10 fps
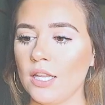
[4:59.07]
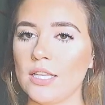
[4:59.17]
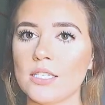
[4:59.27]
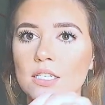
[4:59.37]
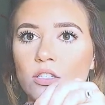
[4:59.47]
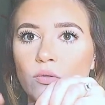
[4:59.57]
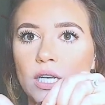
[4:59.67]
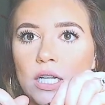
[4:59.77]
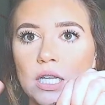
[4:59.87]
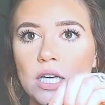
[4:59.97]
This has 3
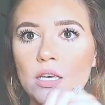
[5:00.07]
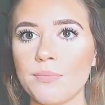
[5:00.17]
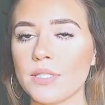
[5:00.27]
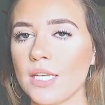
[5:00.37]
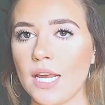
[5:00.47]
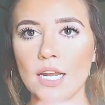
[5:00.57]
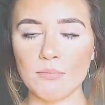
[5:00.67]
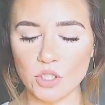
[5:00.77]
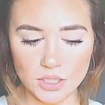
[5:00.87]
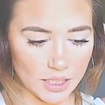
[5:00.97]
clips, and I'm
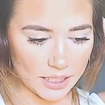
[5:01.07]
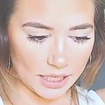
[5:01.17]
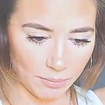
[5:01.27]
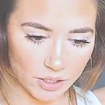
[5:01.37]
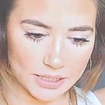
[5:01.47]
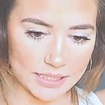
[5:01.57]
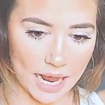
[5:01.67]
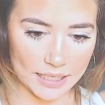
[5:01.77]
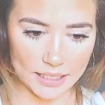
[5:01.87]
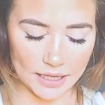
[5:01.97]
just going to keep on
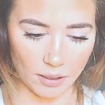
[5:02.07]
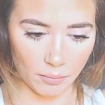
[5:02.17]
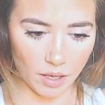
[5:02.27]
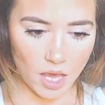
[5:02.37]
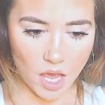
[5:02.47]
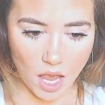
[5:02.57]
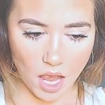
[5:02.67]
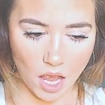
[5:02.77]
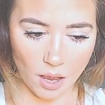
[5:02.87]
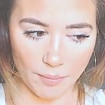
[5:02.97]
stacking them.
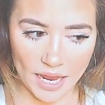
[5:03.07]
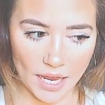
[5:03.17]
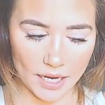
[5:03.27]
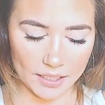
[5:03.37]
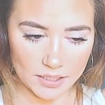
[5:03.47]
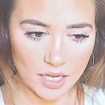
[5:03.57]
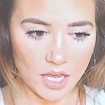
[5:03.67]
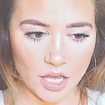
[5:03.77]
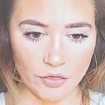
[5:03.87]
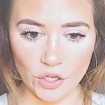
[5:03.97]
And
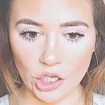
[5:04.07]
The